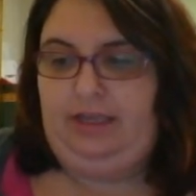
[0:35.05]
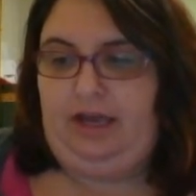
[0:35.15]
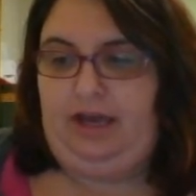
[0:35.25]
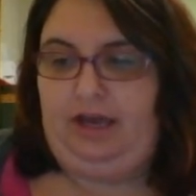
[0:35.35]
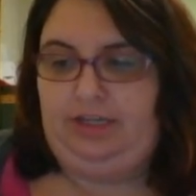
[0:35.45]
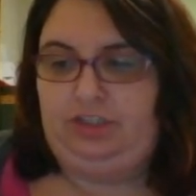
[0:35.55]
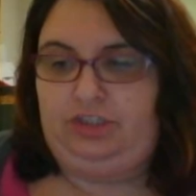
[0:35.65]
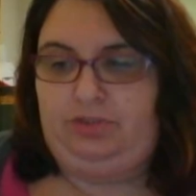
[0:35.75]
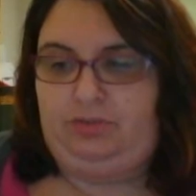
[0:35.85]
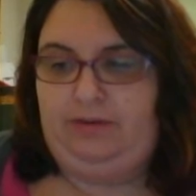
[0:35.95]
on
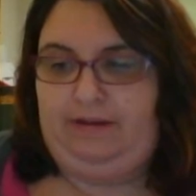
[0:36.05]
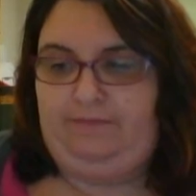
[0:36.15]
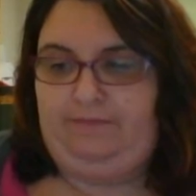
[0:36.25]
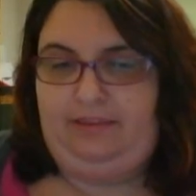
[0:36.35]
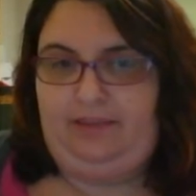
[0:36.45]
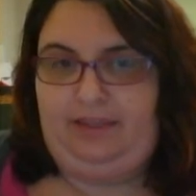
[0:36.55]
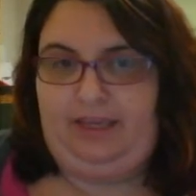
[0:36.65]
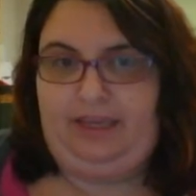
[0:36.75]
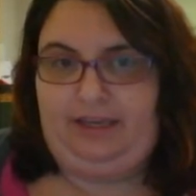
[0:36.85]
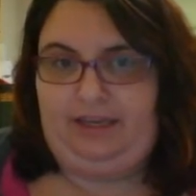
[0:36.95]
June 25th,
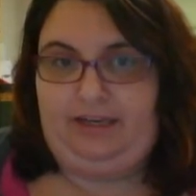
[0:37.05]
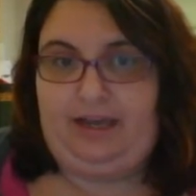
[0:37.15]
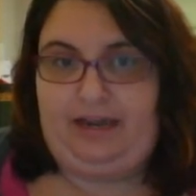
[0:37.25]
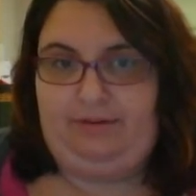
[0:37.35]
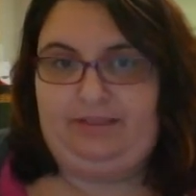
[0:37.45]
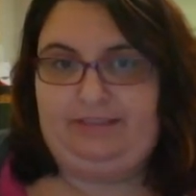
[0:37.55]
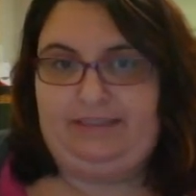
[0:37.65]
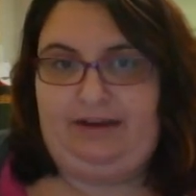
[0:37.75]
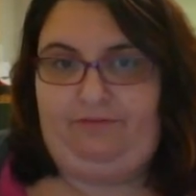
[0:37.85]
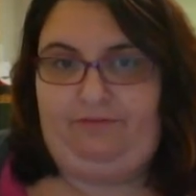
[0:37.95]
and I was
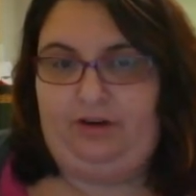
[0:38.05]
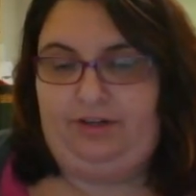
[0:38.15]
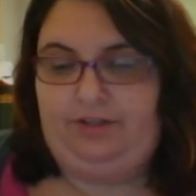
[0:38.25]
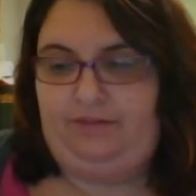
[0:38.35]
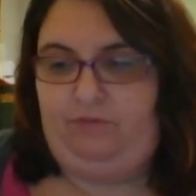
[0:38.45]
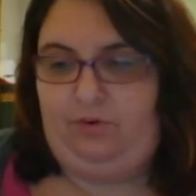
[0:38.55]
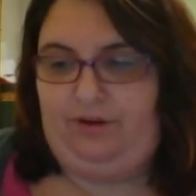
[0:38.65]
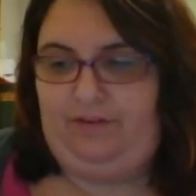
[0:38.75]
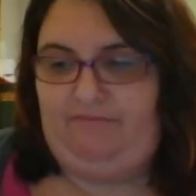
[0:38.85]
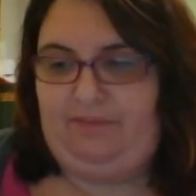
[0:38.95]
at 445
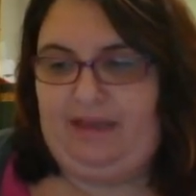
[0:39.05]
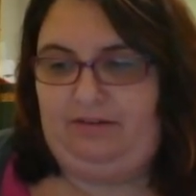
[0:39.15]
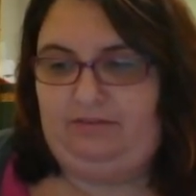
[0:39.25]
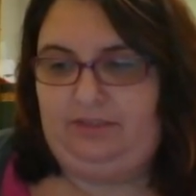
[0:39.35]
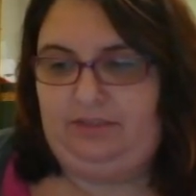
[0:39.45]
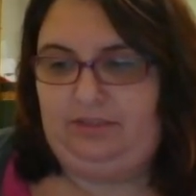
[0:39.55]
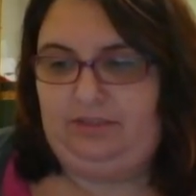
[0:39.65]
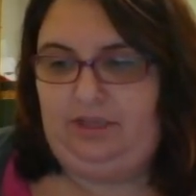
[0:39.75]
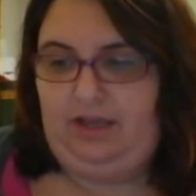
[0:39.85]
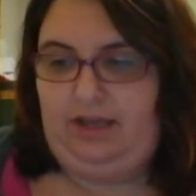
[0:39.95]
pounds.
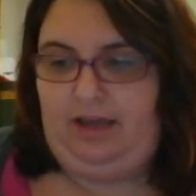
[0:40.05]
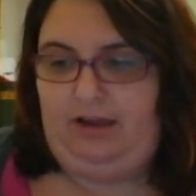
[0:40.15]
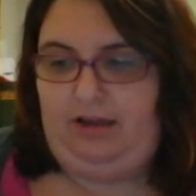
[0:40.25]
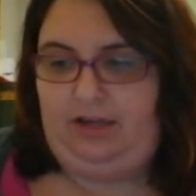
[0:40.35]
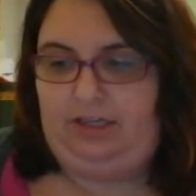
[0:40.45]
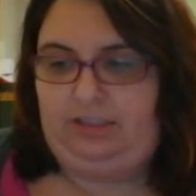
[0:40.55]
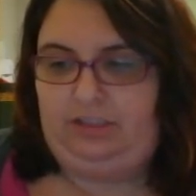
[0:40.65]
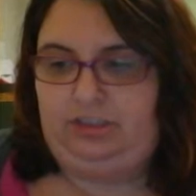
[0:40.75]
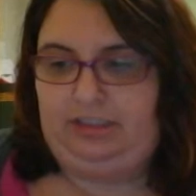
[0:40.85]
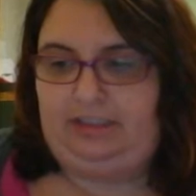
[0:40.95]
On
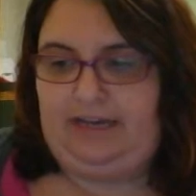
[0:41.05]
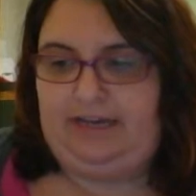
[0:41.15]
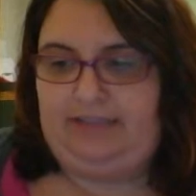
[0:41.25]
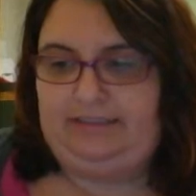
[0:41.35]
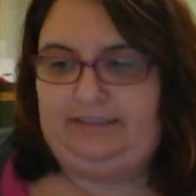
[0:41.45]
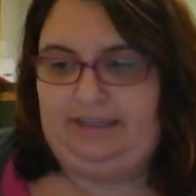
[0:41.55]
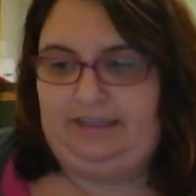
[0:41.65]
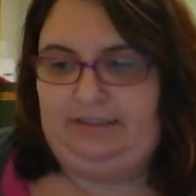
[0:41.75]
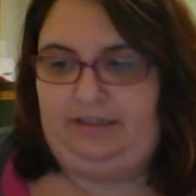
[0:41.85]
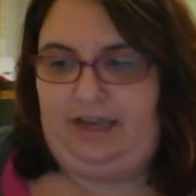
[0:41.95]
July
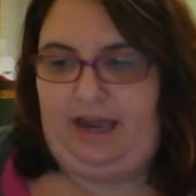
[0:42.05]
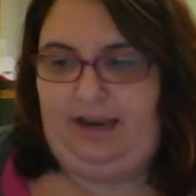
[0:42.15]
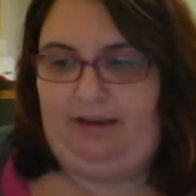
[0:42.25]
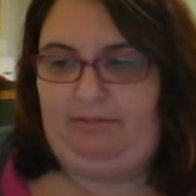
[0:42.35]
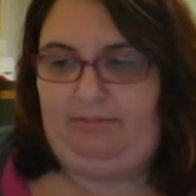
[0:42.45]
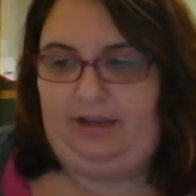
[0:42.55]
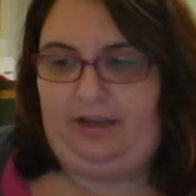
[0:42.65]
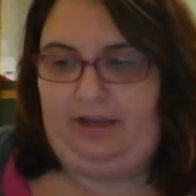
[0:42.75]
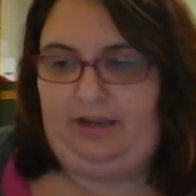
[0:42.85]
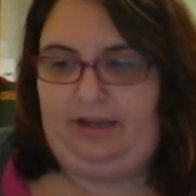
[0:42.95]
2nd, I
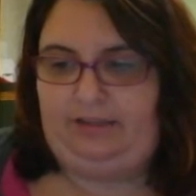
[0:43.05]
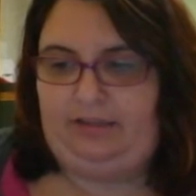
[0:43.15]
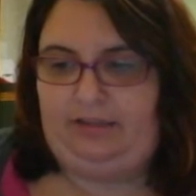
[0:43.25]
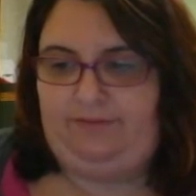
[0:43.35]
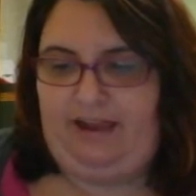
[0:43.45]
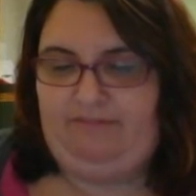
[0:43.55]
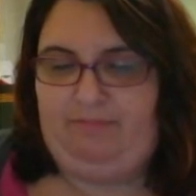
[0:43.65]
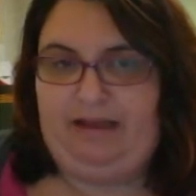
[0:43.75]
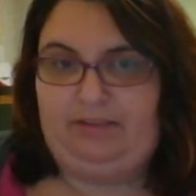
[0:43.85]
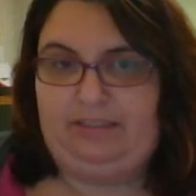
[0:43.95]
had lost 5
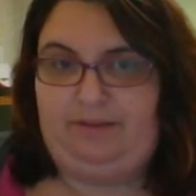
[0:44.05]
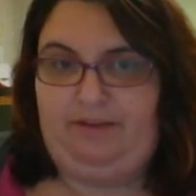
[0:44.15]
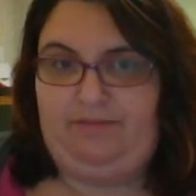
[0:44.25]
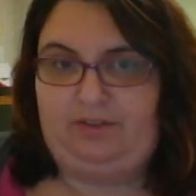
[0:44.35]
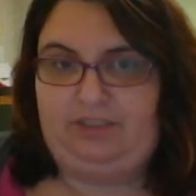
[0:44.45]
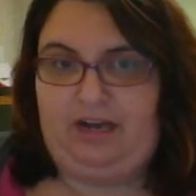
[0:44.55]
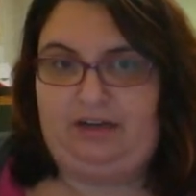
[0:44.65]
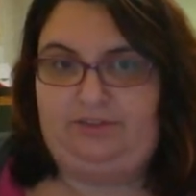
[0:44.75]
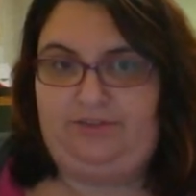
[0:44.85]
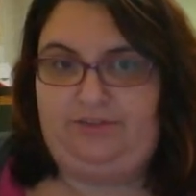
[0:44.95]
pounds at my first
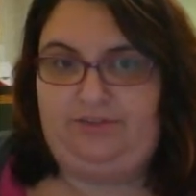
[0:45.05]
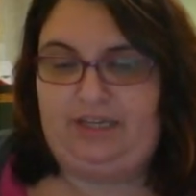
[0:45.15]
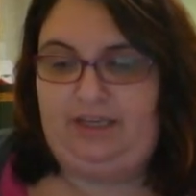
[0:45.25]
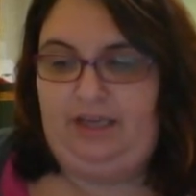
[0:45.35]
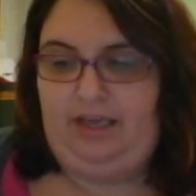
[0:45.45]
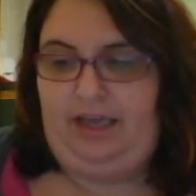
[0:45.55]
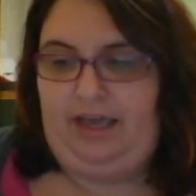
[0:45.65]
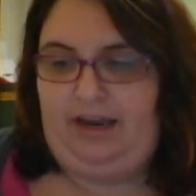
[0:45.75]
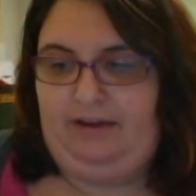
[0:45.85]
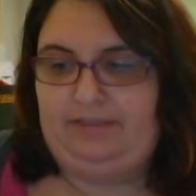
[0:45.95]
doctor visit,
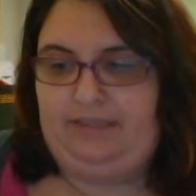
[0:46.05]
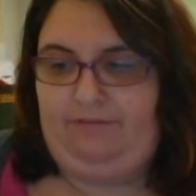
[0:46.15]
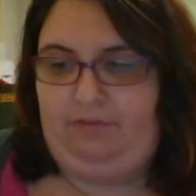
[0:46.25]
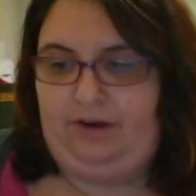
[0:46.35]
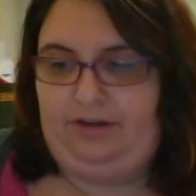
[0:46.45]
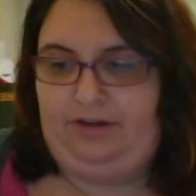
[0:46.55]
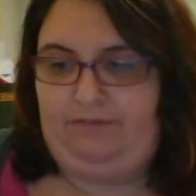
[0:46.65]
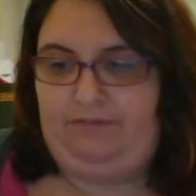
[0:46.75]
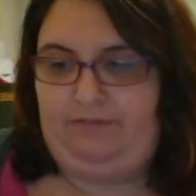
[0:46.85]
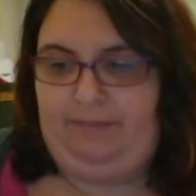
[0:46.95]
and I was at
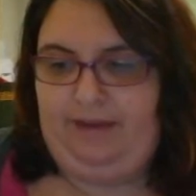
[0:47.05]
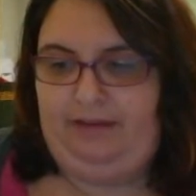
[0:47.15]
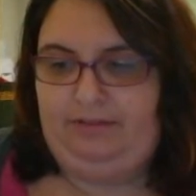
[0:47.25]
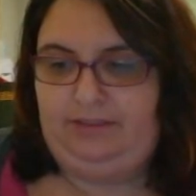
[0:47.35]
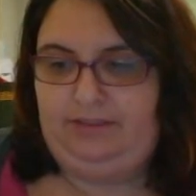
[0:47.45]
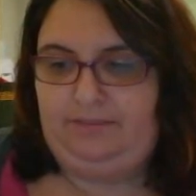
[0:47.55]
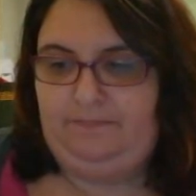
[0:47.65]
440 pounds.